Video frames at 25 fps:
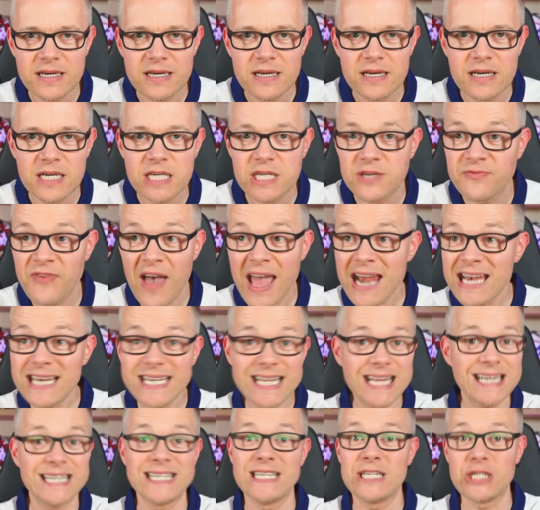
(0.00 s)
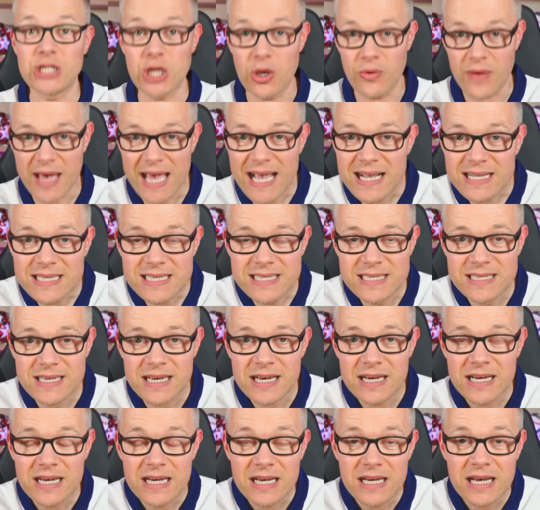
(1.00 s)
Sven didn't do it.
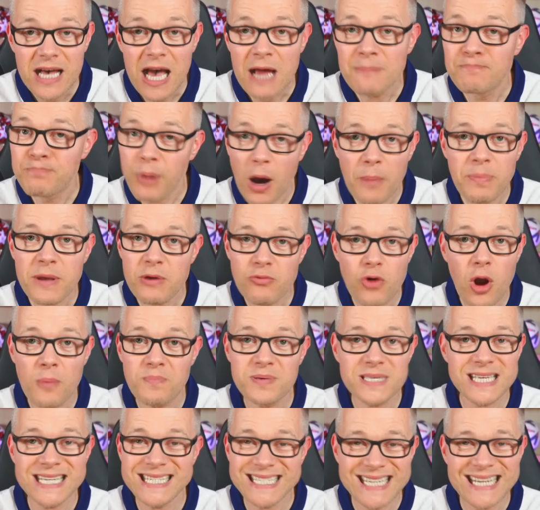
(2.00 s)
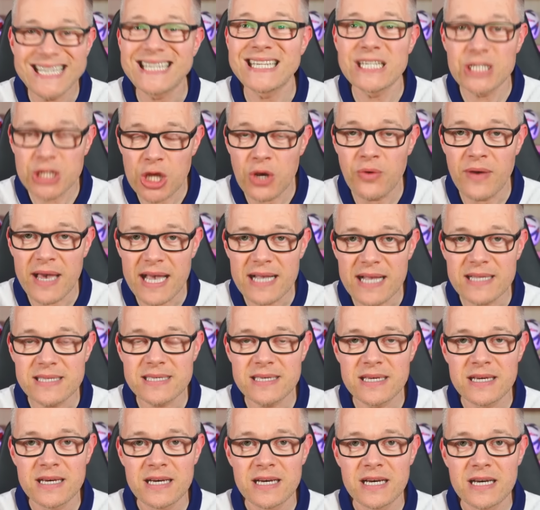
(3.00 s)
And Bobby Robson didn't do it.
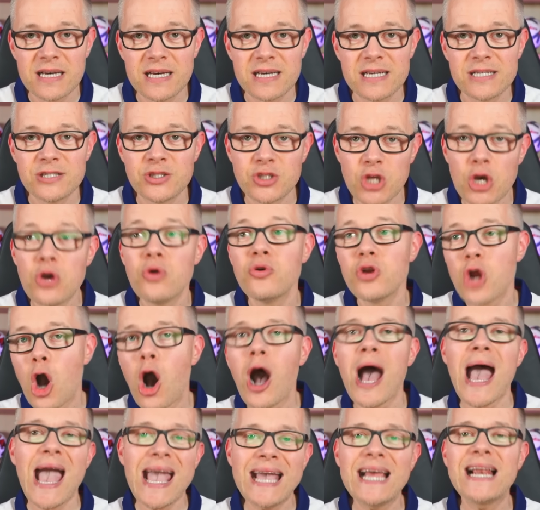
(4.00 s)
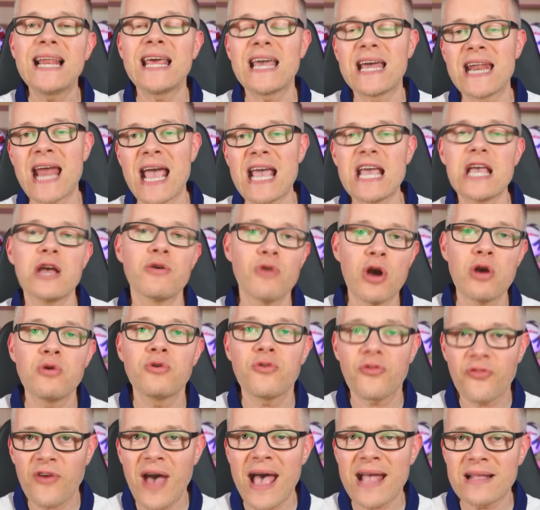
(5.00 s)
Do not alienate your own
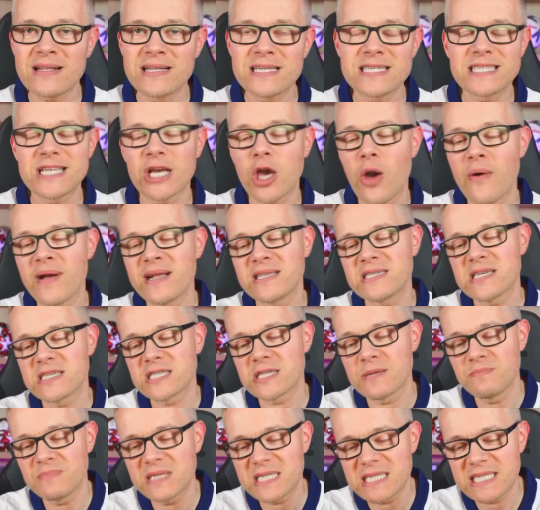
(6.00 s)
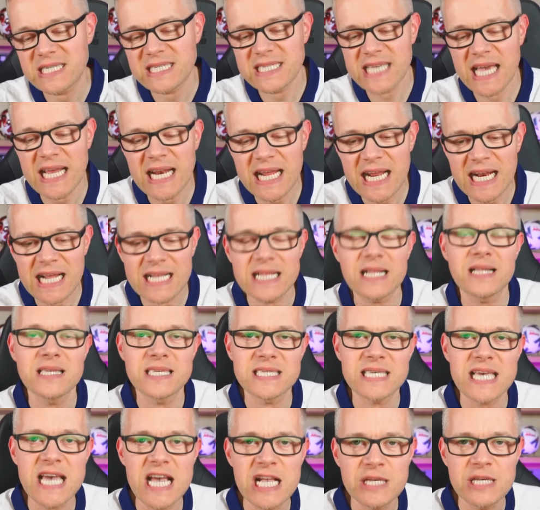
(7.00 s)
fans to go into some silly little
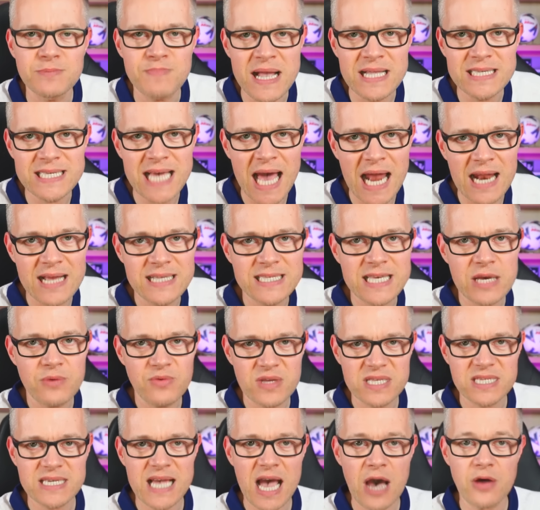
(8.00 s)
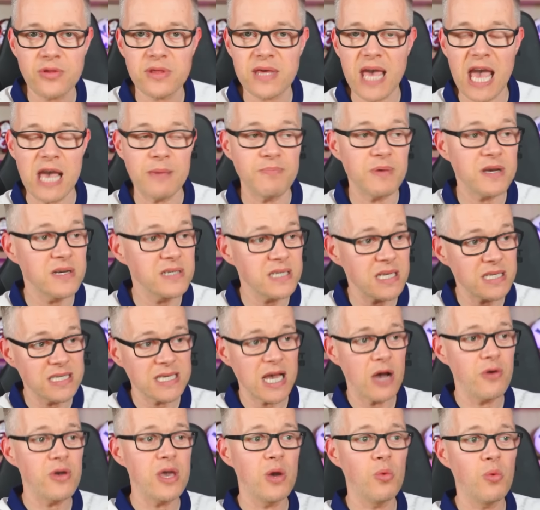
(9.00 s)
siege mentality with Southgate, because I
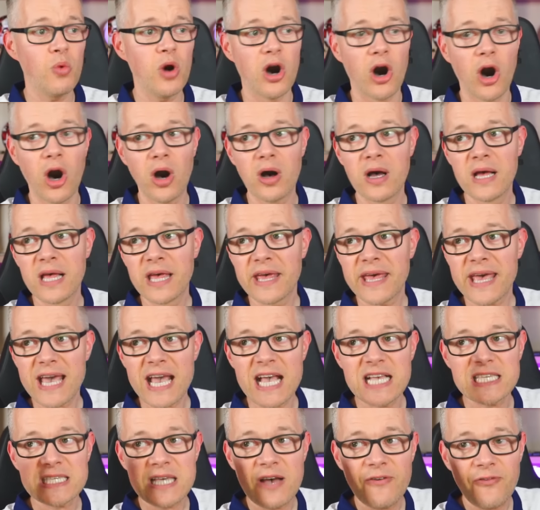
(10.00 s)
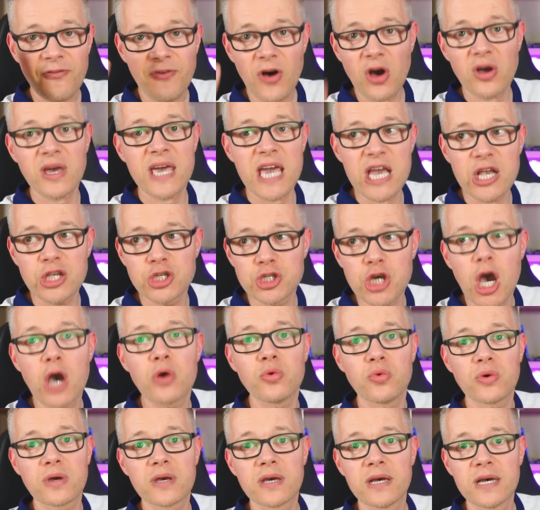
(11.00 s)
tell you what, it's a fucking
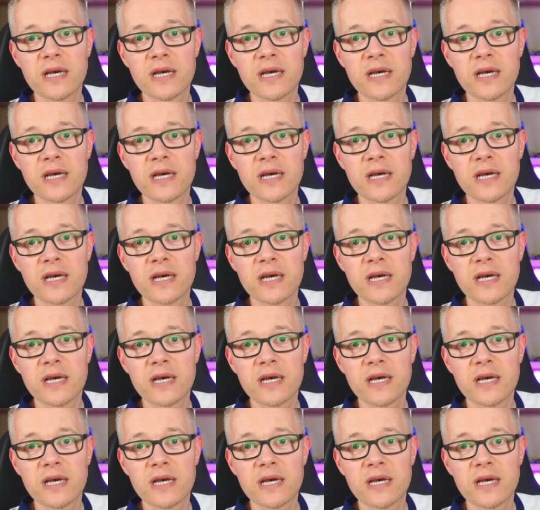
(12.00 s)
joke.